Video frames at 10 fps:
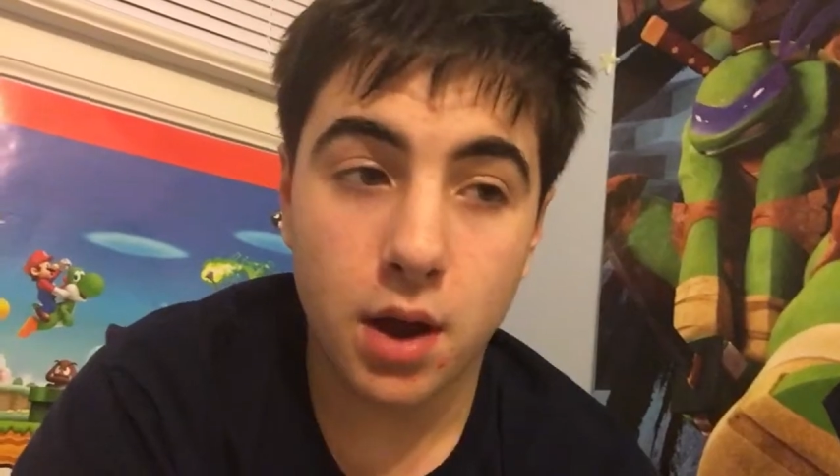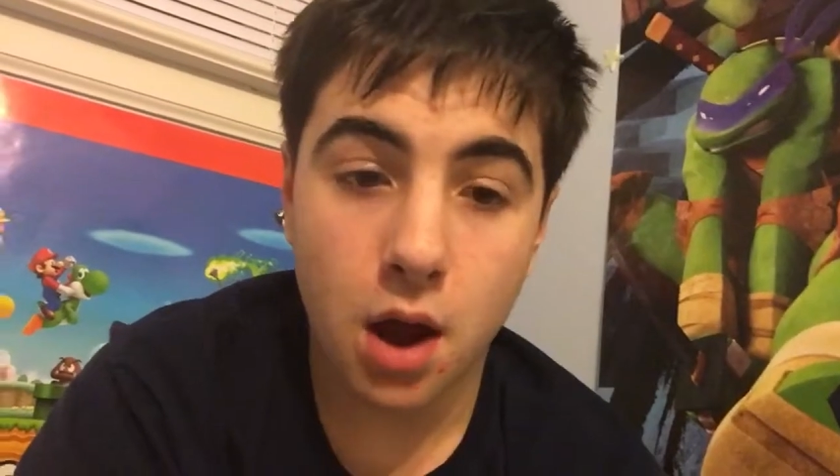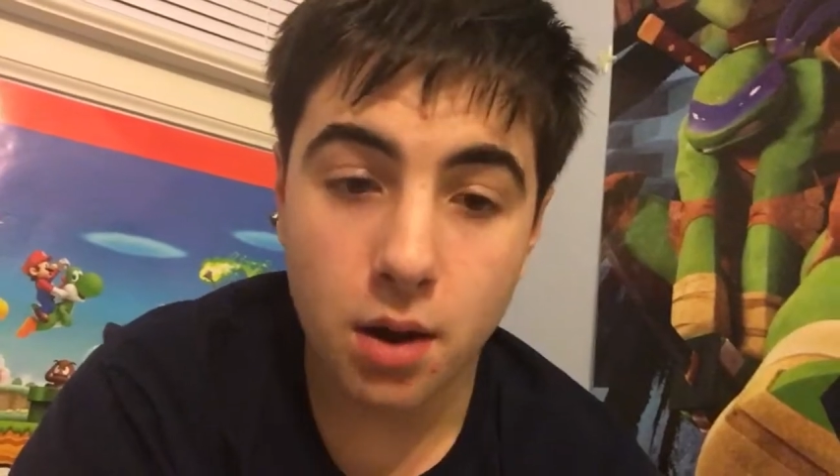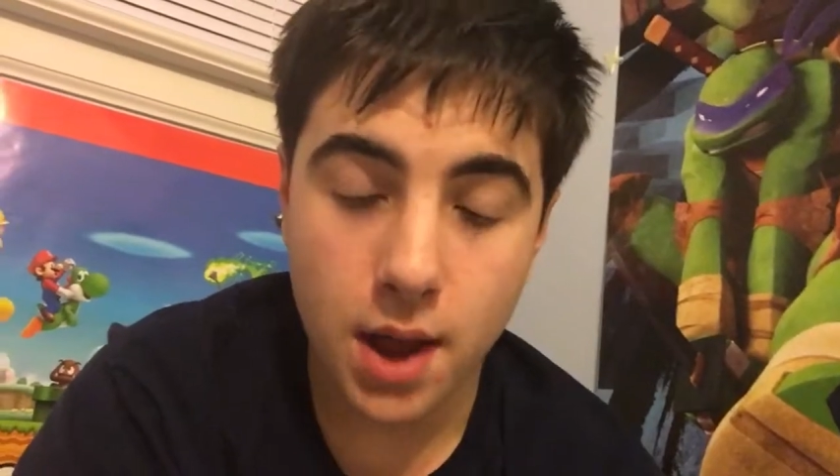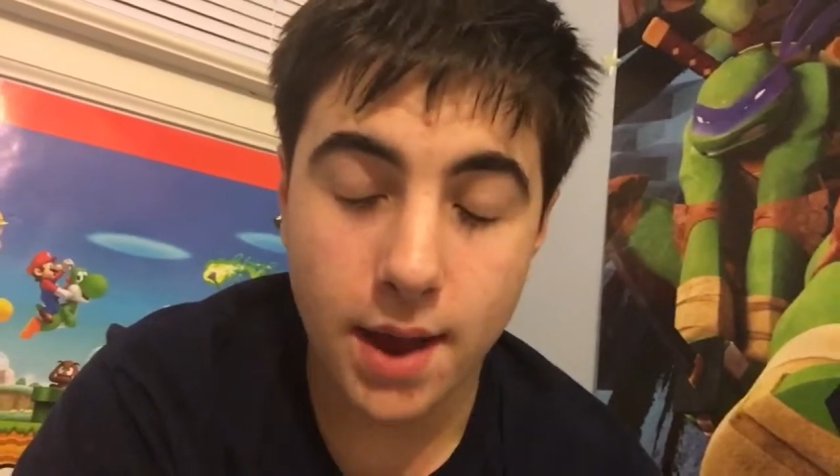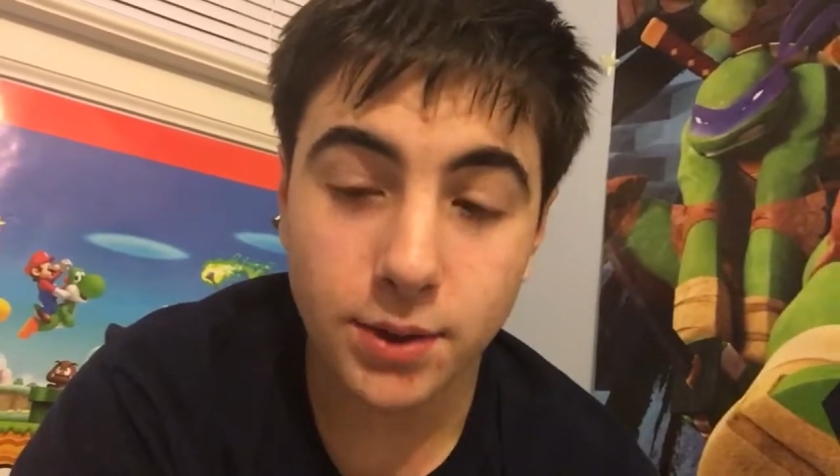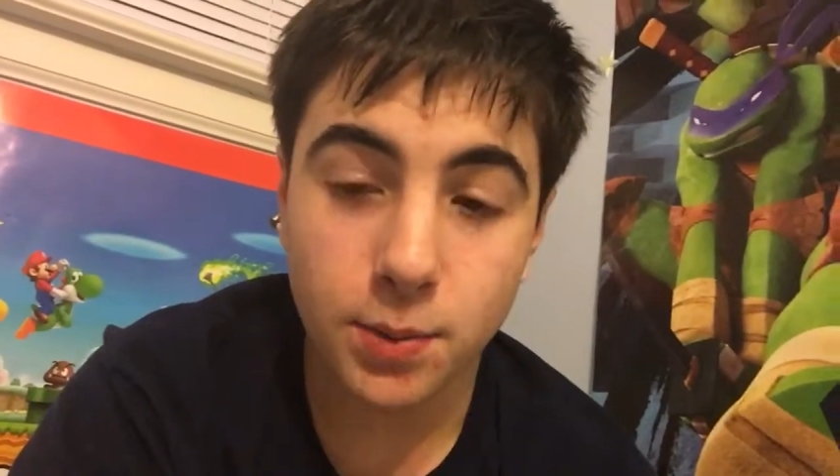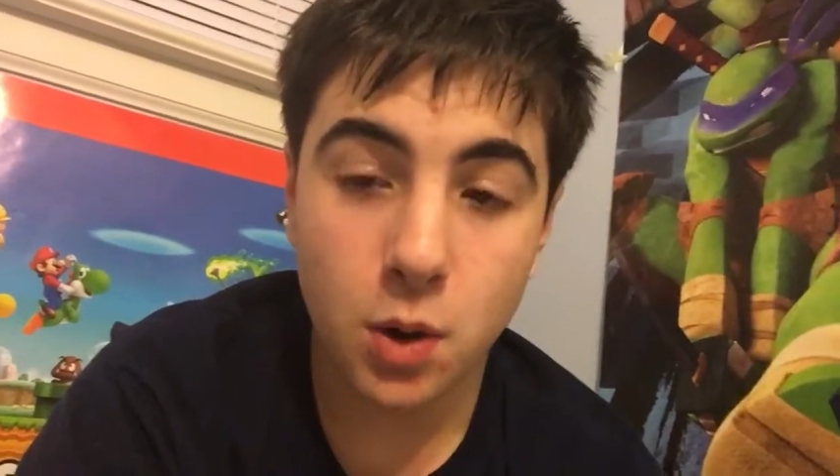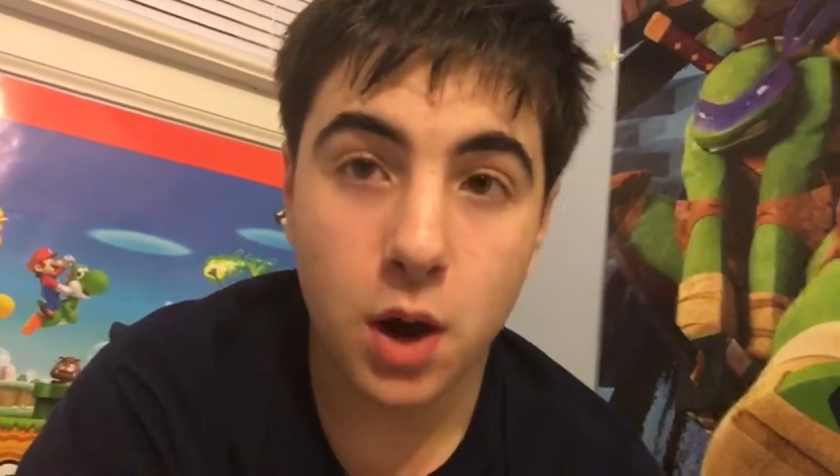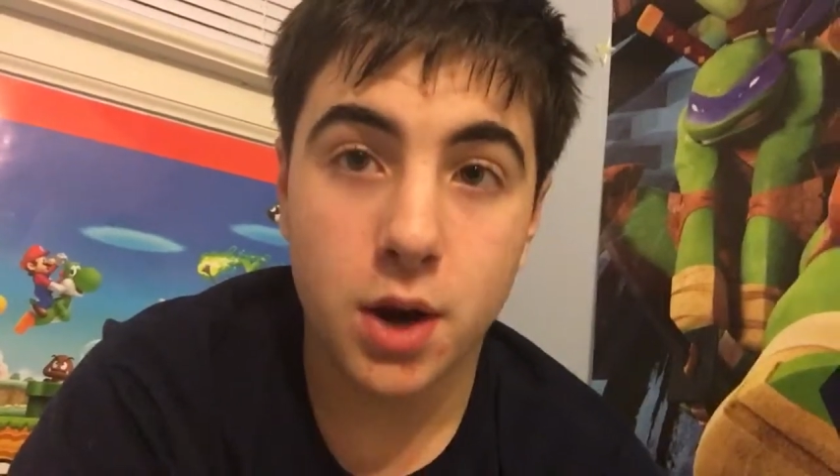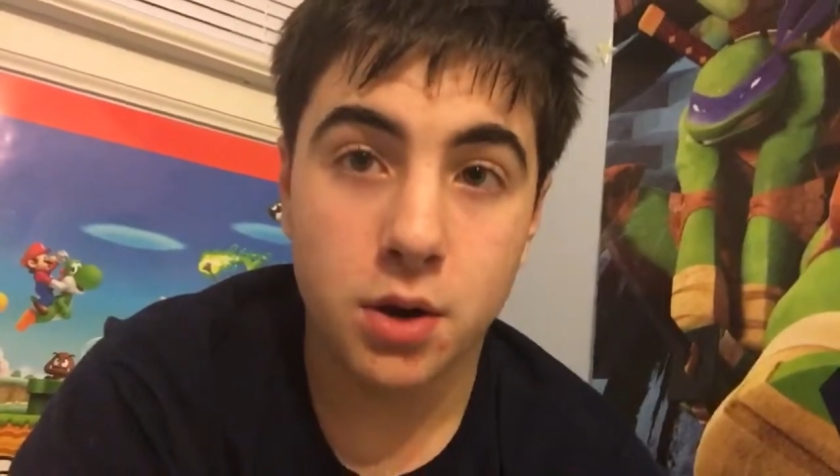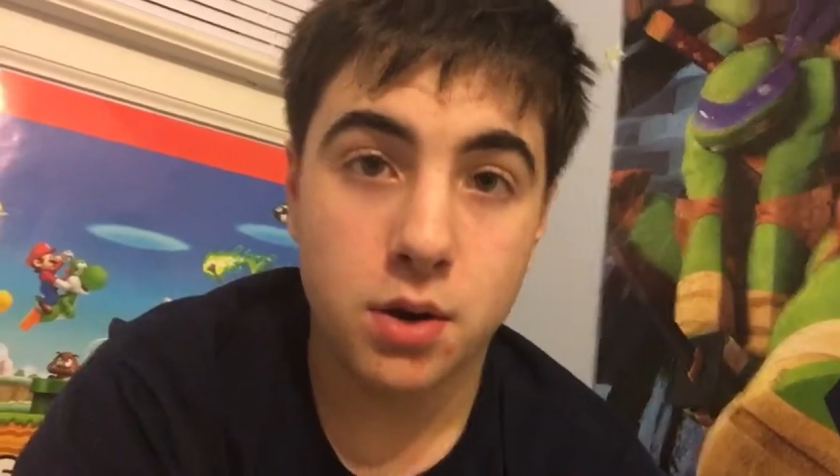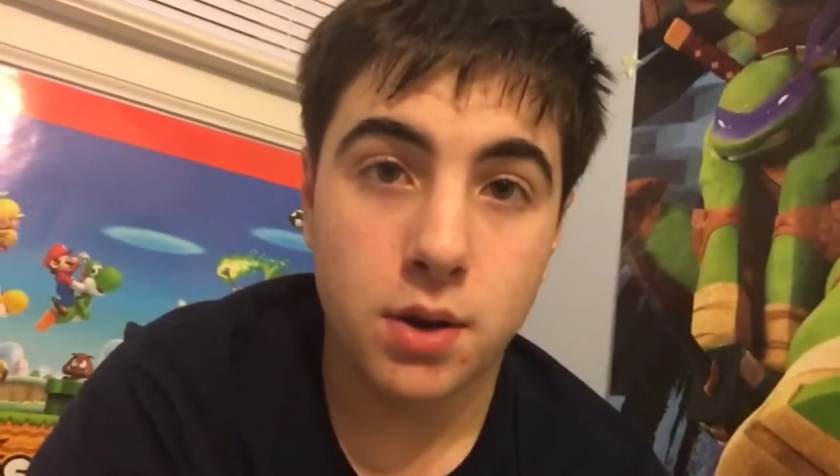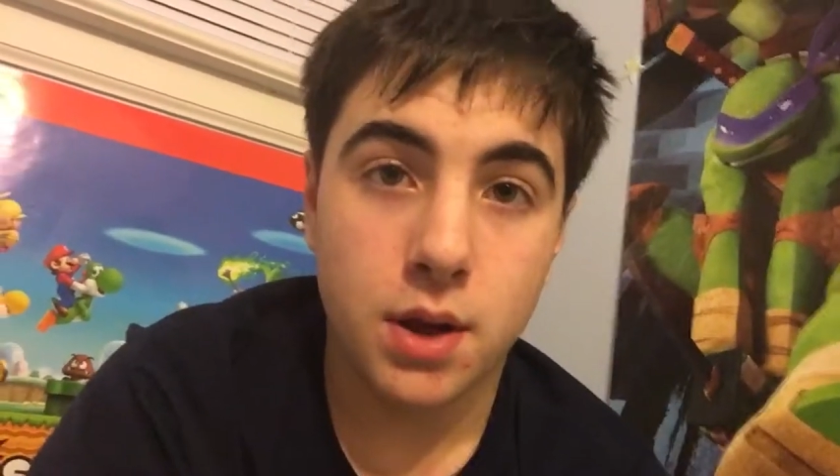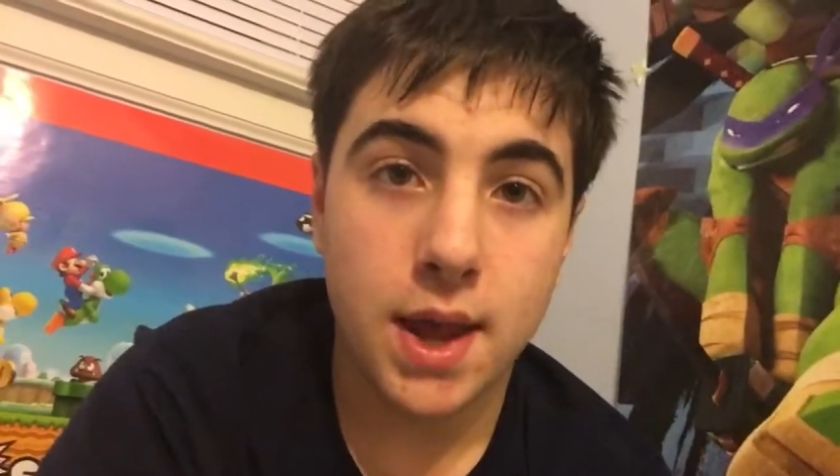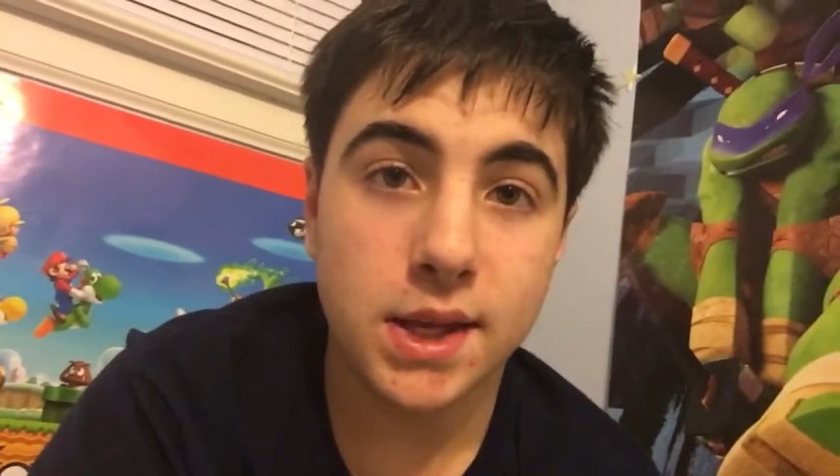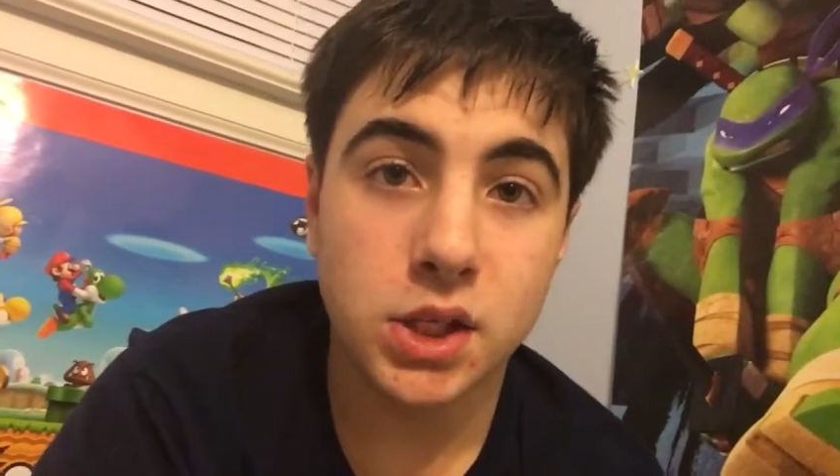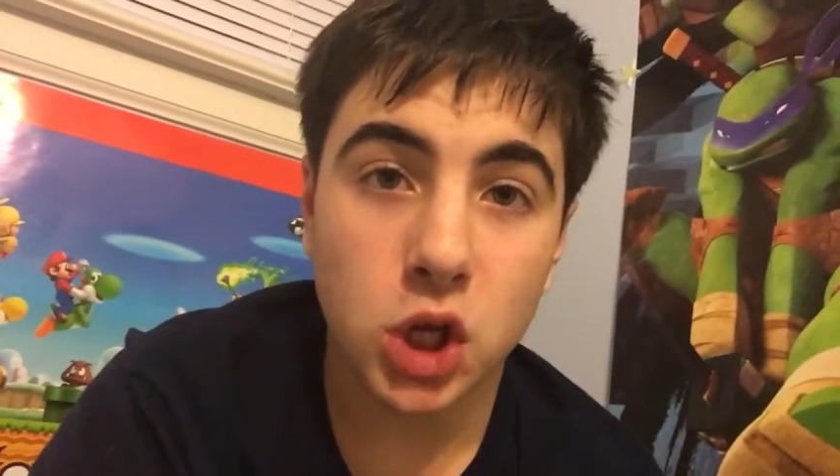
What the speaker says: Espeon is